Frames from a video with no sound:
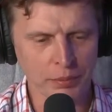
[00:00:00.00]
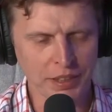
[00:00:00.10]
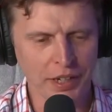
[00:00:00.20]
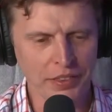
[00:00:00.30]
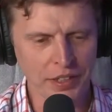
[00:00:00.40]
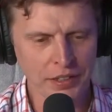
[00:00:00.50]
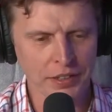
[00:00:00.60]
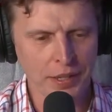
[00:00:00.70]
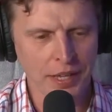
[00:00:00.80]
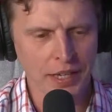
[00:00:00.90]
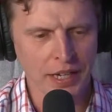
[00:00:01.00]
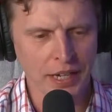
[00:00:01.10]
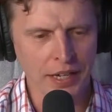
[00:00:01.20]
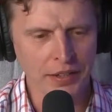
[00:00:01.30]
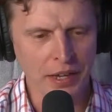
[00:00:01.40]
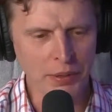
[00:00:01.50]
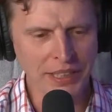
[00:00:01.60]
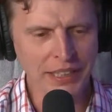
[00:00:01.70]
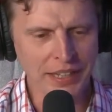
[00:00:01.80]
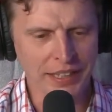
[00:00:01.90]
I mean, I think they really
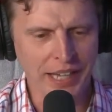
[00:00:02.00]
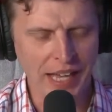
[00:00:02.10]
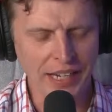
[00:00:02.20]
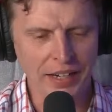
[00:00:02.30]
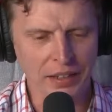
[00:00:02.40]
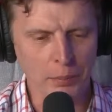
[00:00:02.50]
let the cat out of the